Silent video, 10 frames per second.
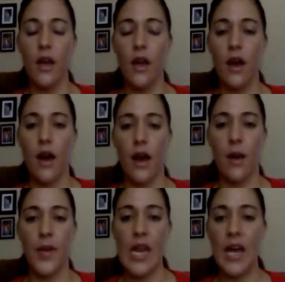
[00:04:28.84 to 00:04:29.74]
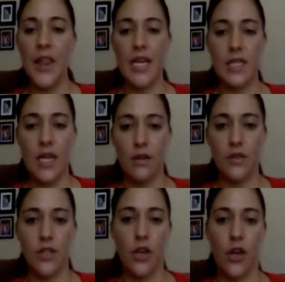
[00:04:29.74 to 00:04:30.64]
but nothing sounds
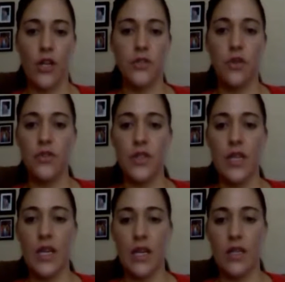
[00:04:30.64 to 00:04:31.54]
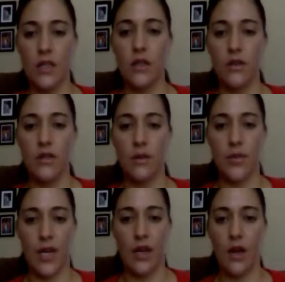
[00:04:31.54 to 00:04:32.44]
good, so I just eat,
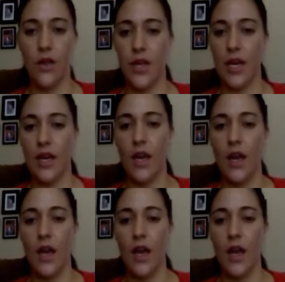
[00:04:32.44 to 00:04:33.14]
something healthy,